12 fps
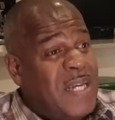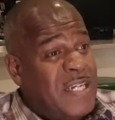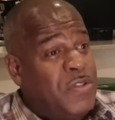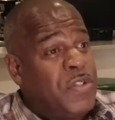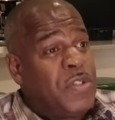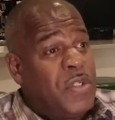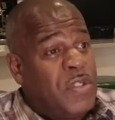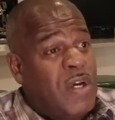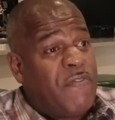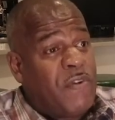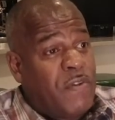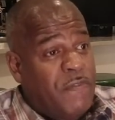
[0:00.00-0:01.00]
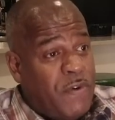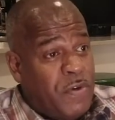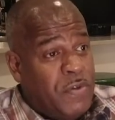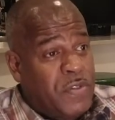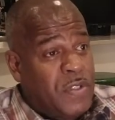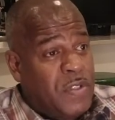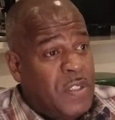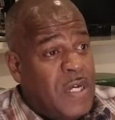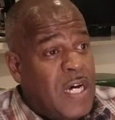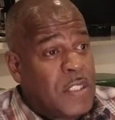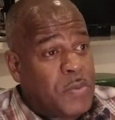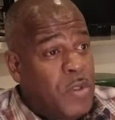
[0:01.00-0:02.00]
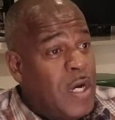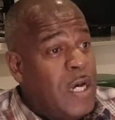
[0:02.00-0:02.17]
actually turned out for the furtherance of the gospel.